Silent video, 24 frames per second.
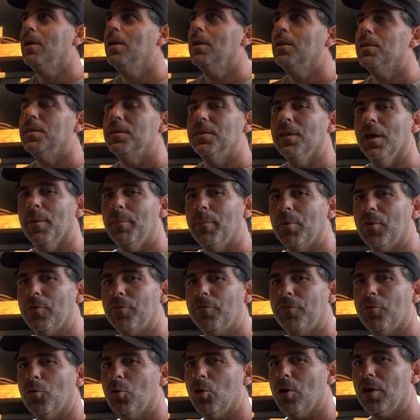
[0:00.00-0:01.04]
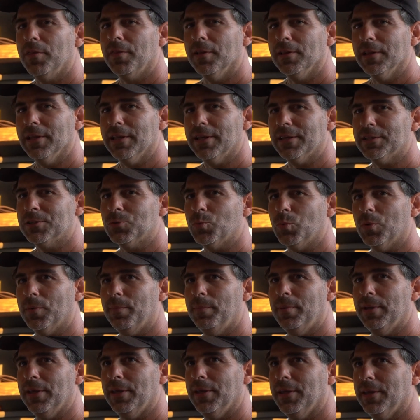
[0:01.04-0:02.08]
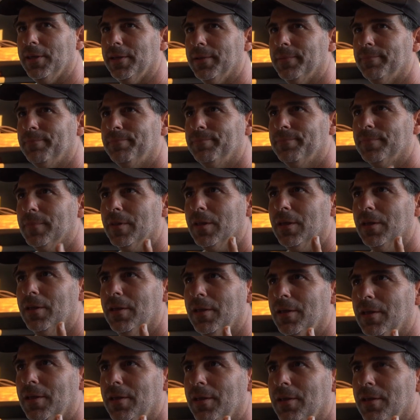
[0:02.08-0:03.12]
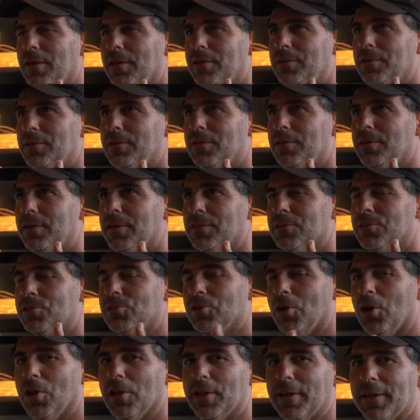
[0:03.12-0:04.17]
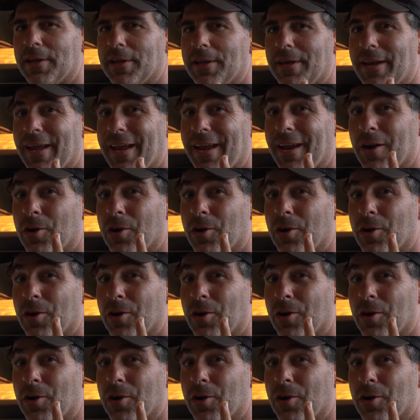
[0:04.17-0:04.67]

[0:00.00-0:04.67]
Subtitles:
Number 4 on the list would be installing an air